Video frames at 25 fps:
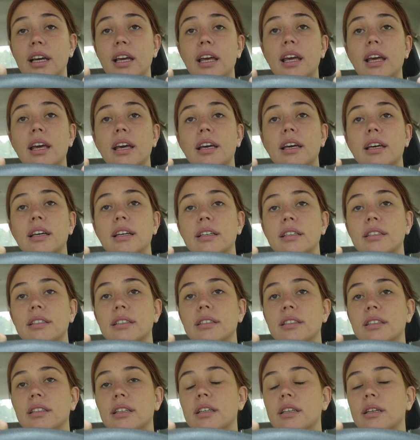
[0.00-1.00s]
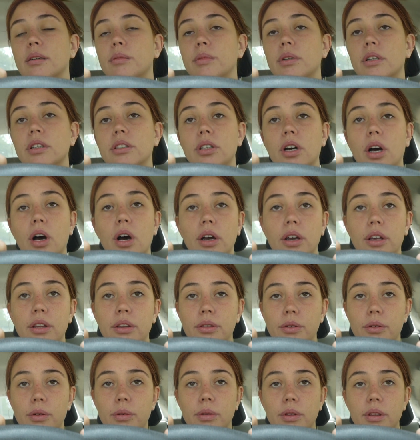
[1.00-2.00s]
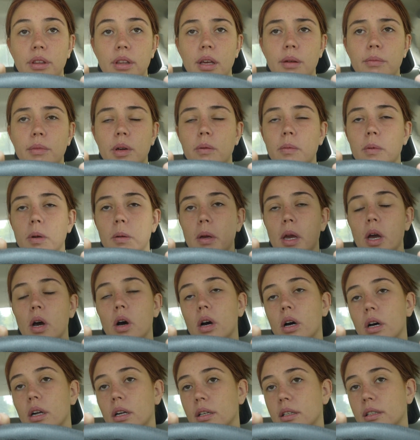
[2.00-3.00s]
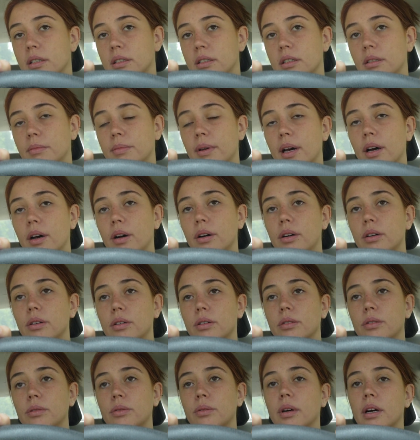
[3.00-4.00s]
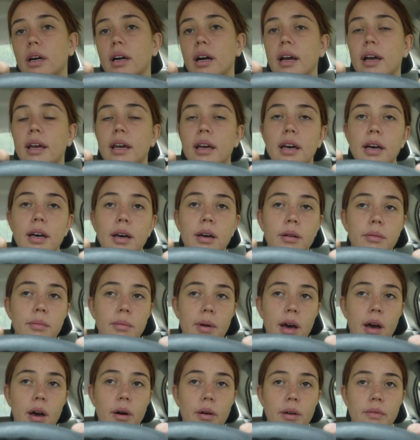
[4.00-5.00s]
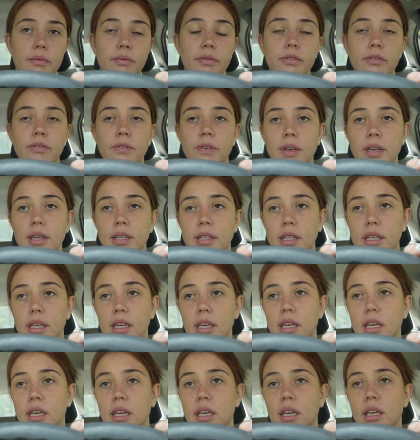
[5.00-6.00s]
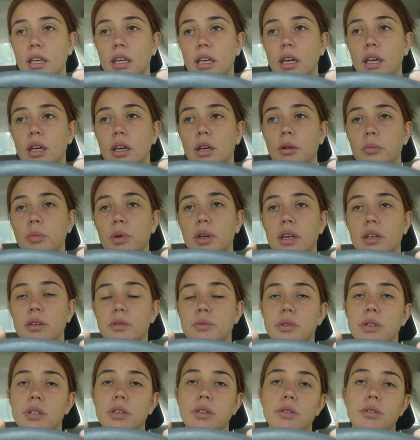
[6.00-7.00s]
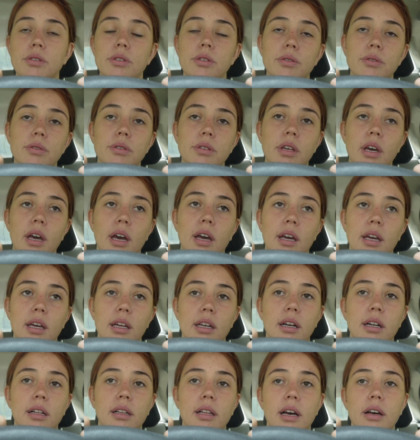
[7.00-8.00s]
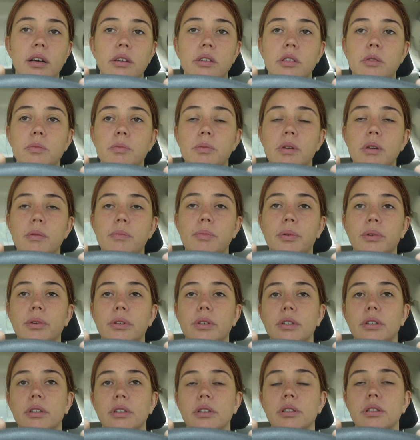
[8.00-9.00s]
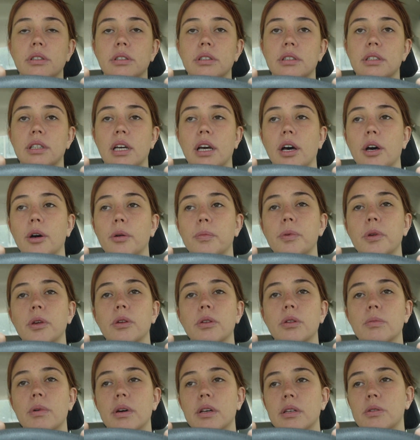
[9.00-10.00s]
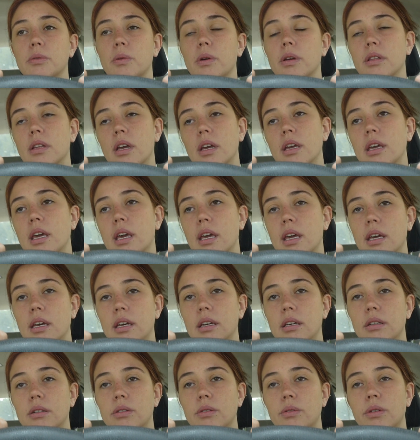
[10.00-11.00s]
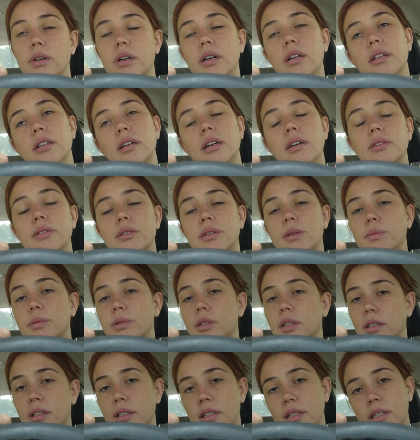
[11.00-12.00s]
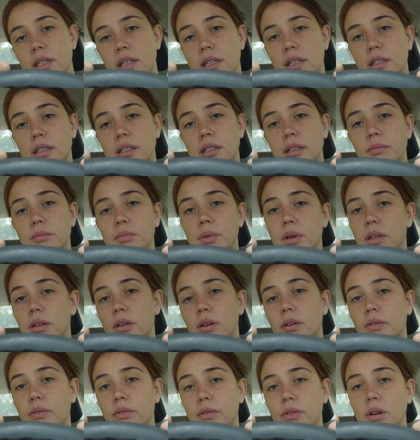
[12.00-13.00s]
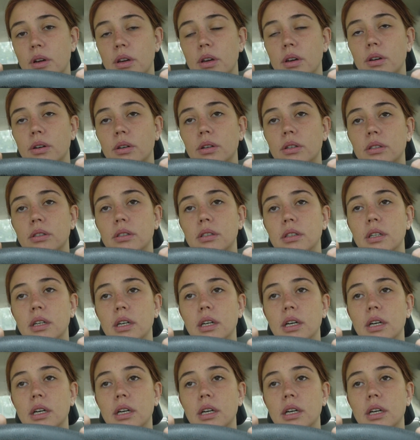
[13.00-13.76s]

and I'm gonna talk it through with them. I'm gonna be honest about where I am, how I'm feeling, because when you do that, it allows people to help you the best way they can, or it allows them to listen and be there for you.